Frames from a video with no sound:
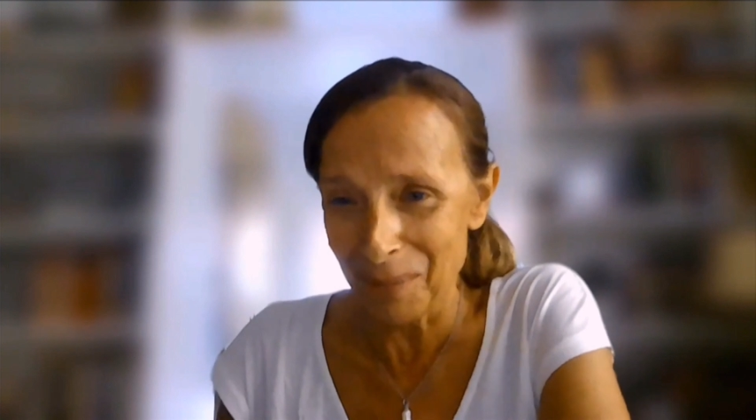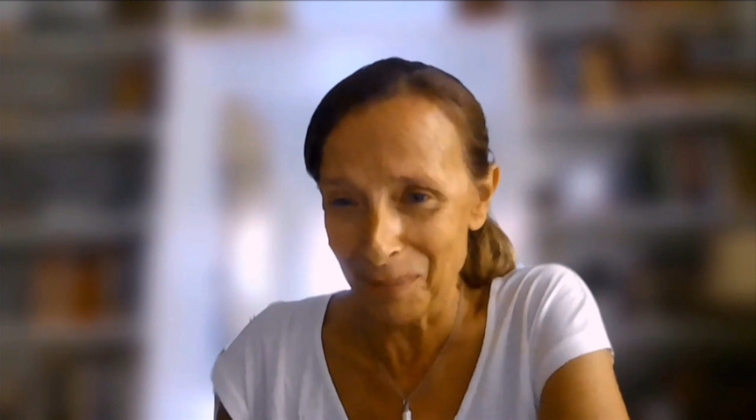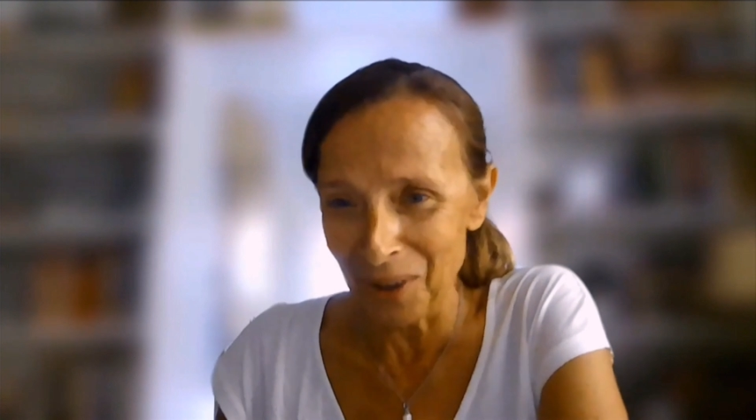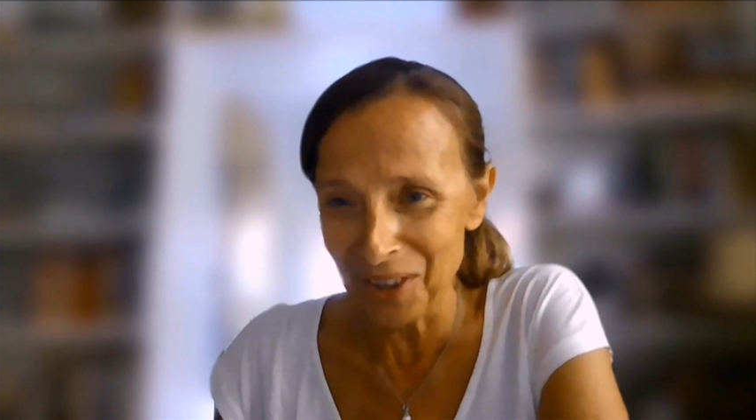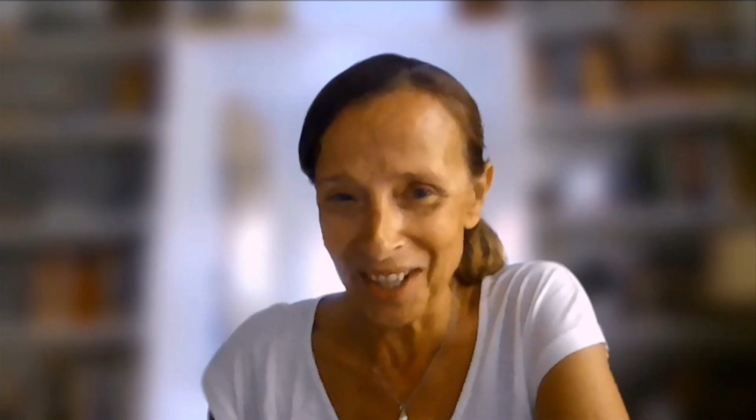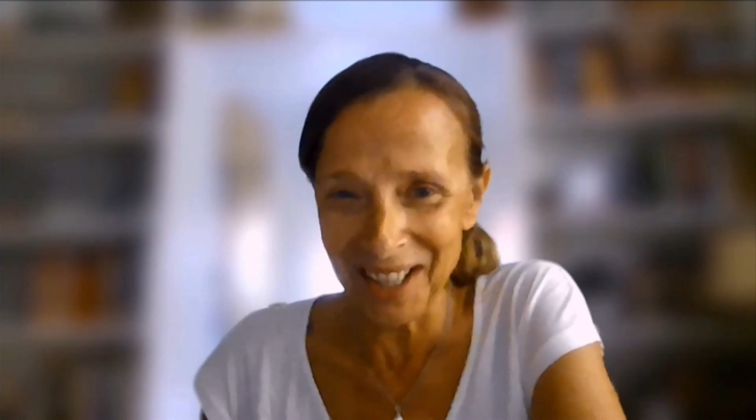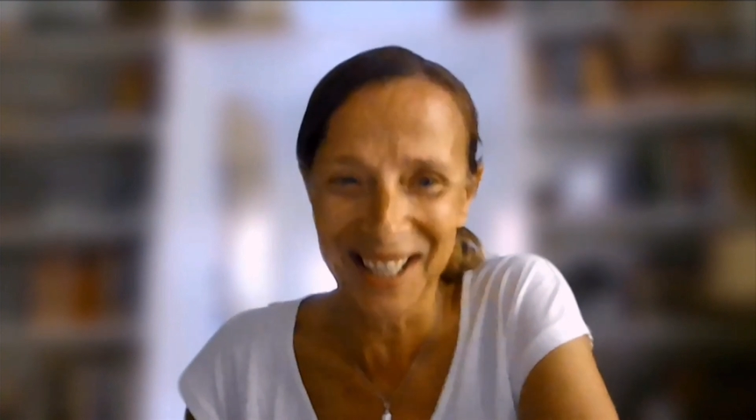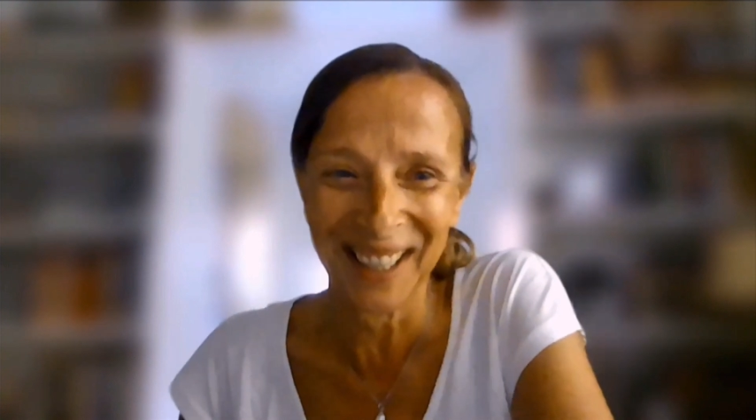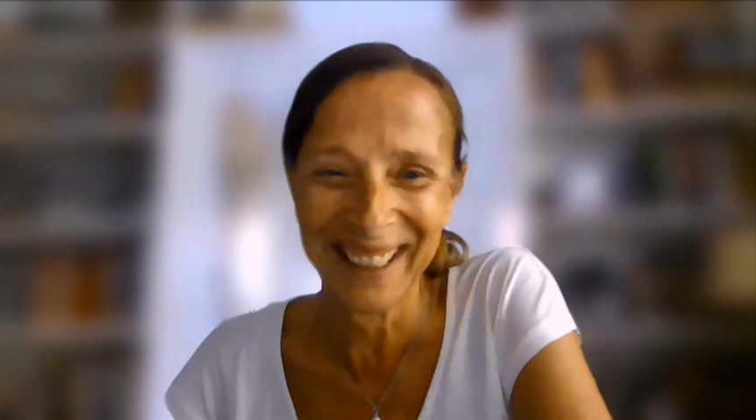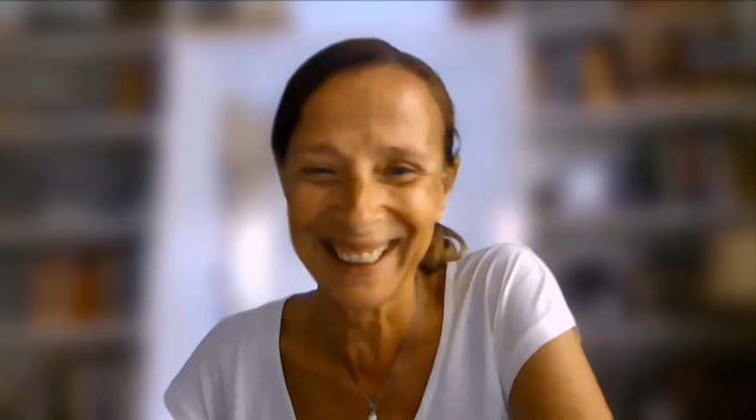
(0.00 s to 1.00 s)

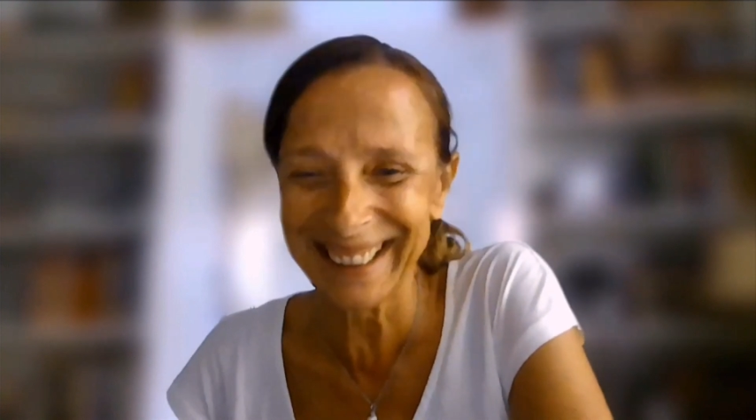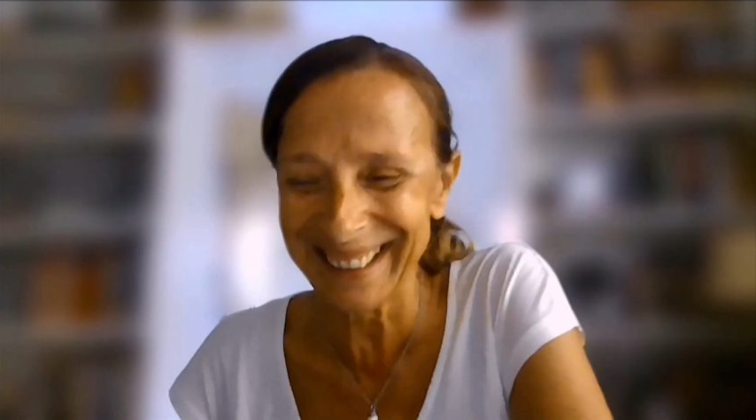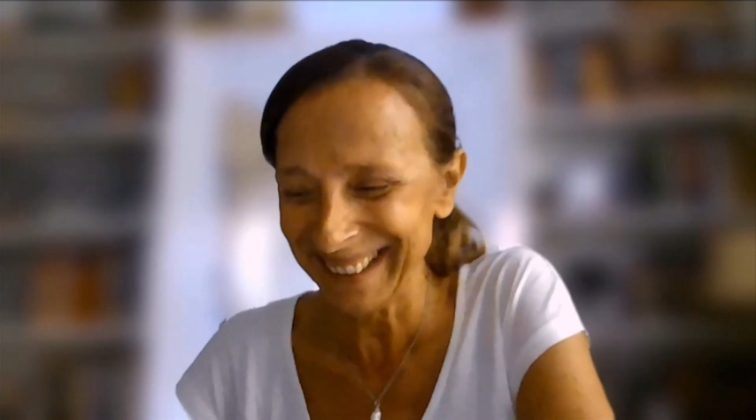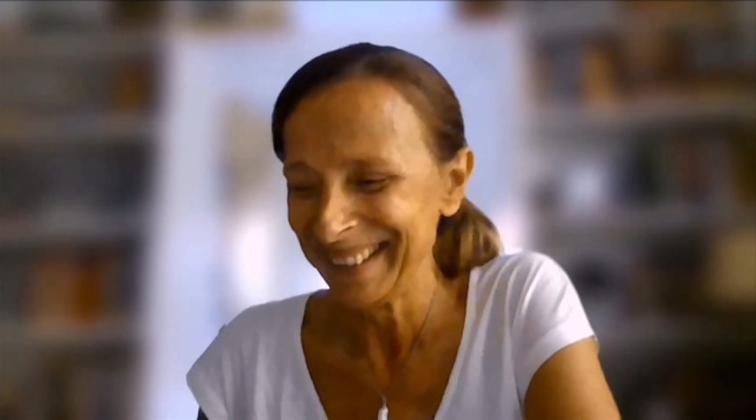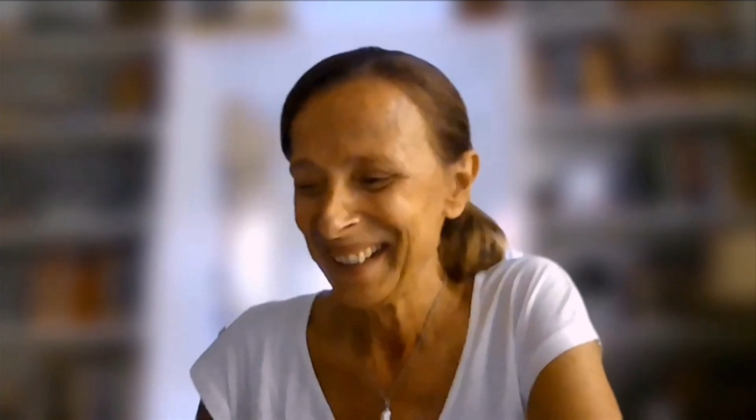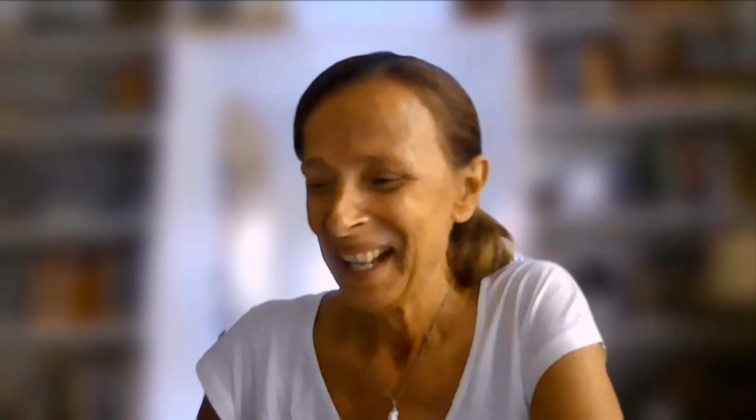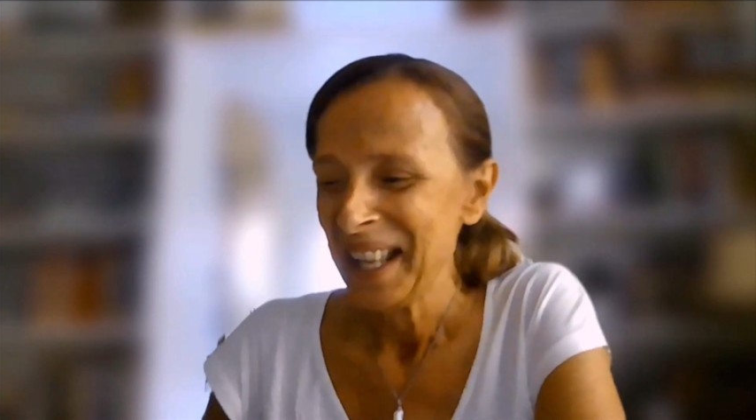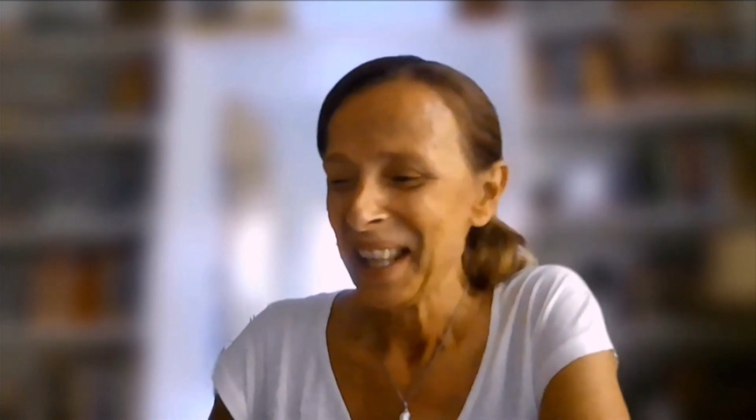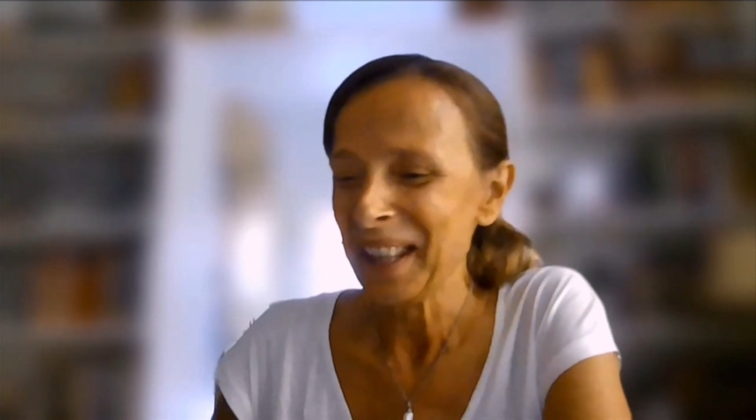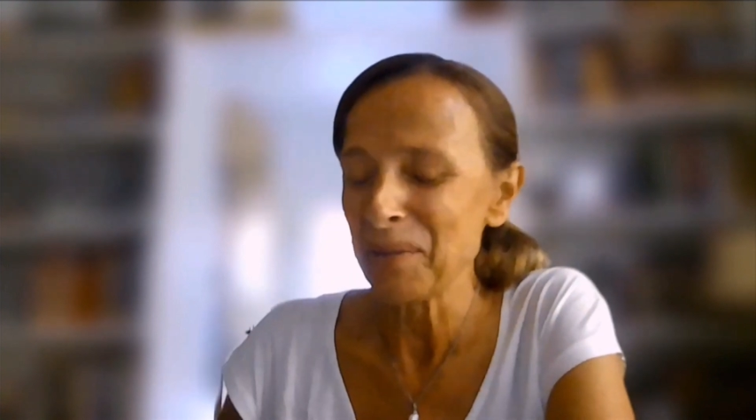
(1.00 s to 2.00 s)
project
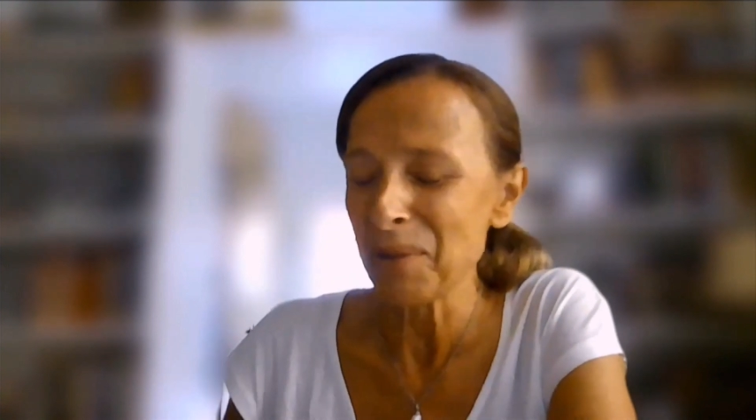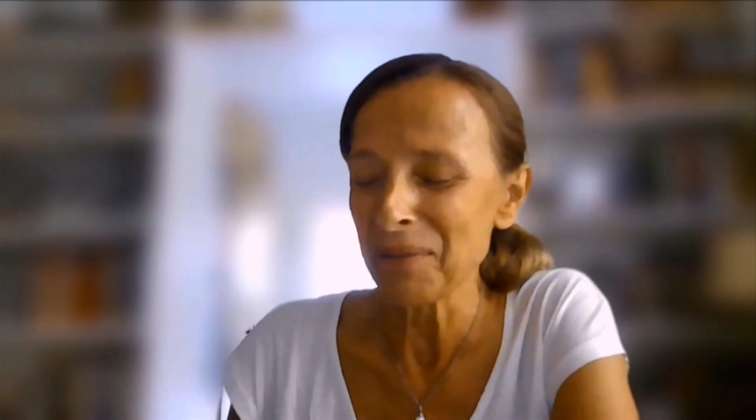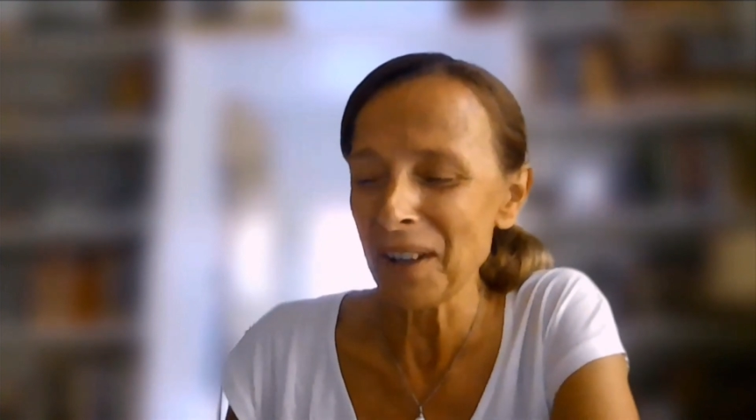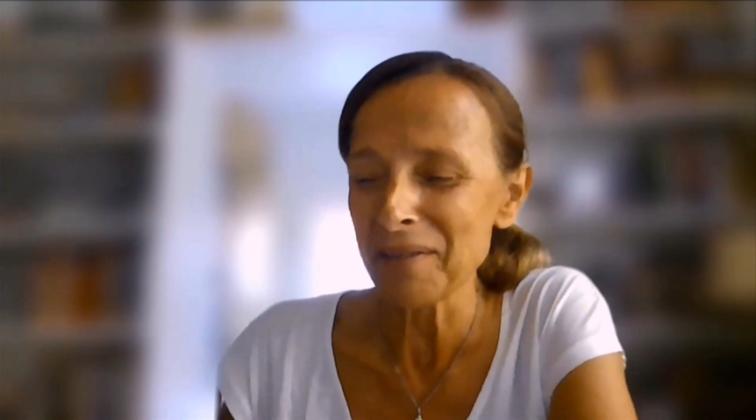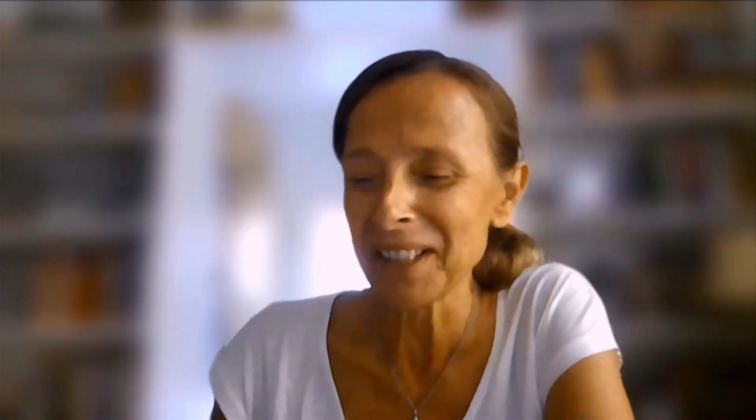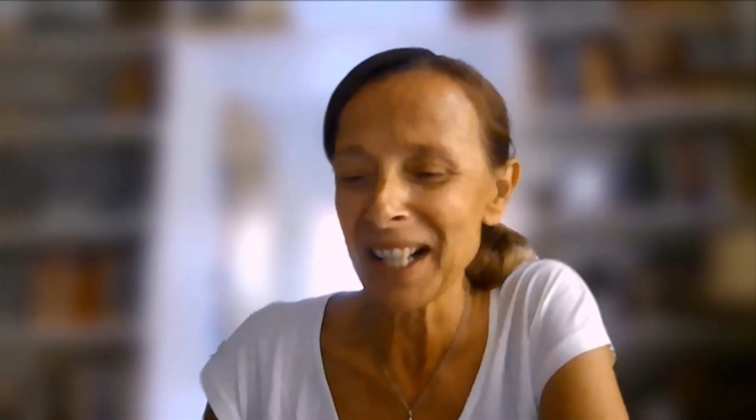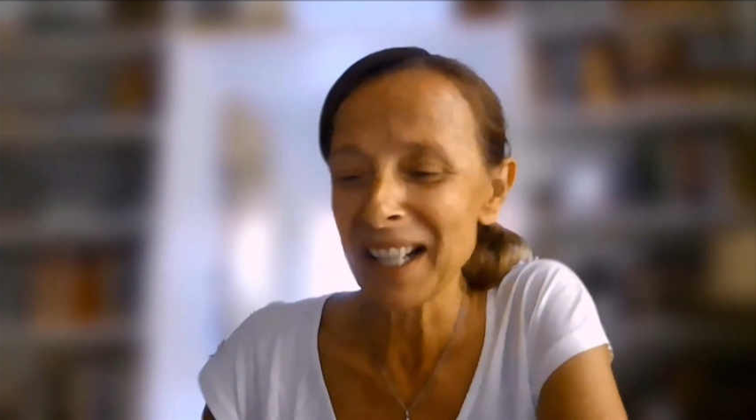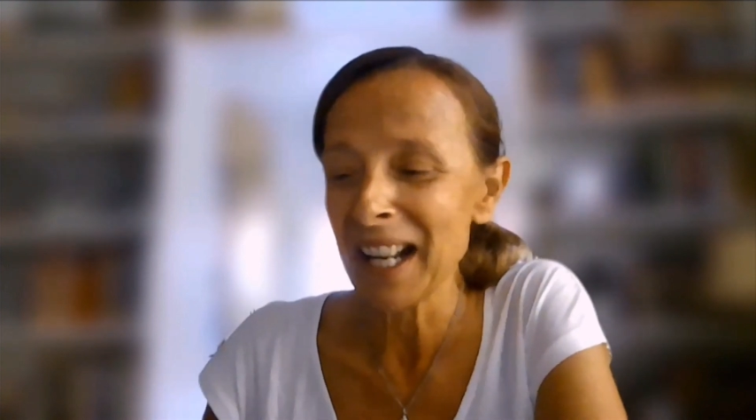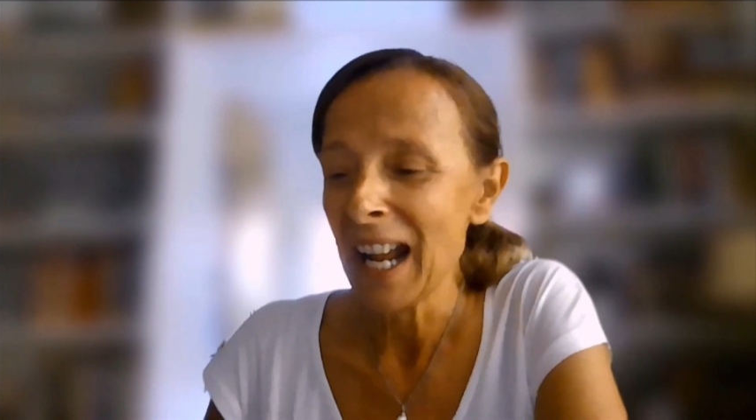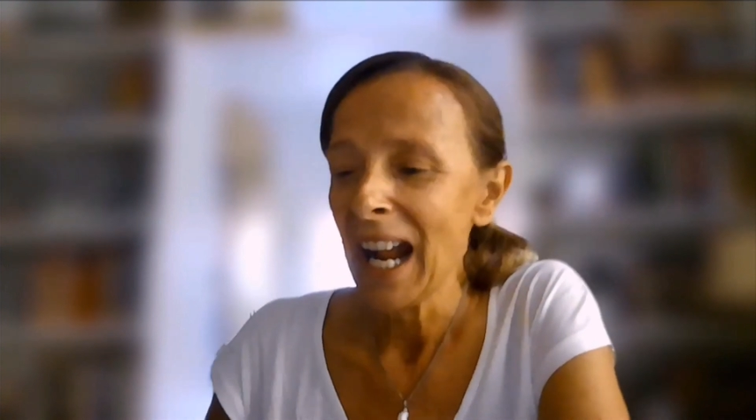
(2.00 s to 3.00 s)
that we've ever done,